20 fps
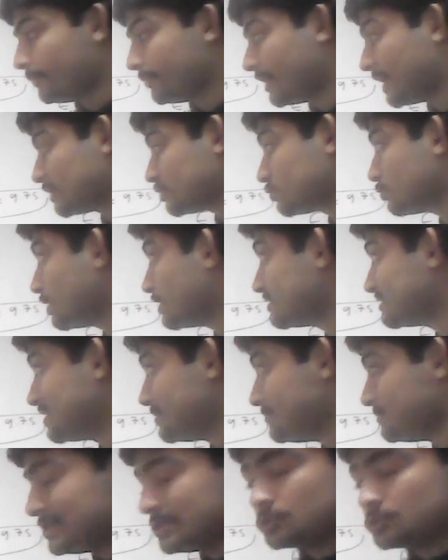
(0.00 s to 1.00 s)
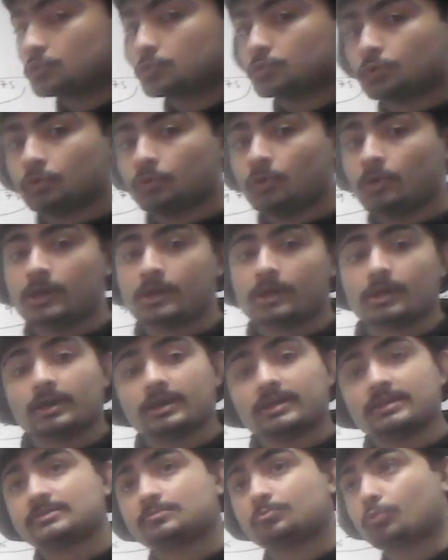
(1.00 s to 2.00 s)
That's why Simpson's rule
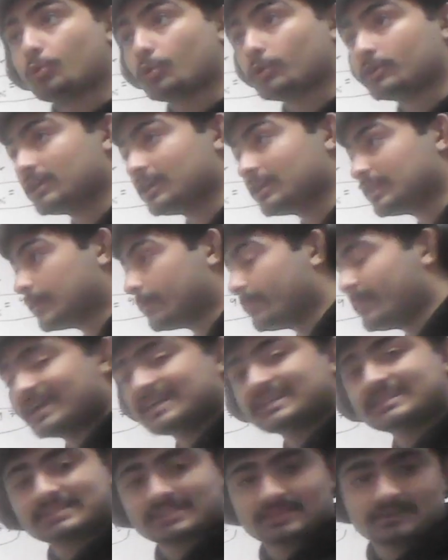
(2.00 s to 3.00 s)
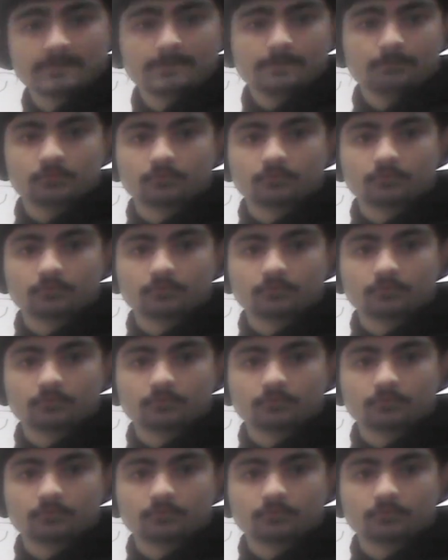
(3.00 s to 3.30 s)
is working the best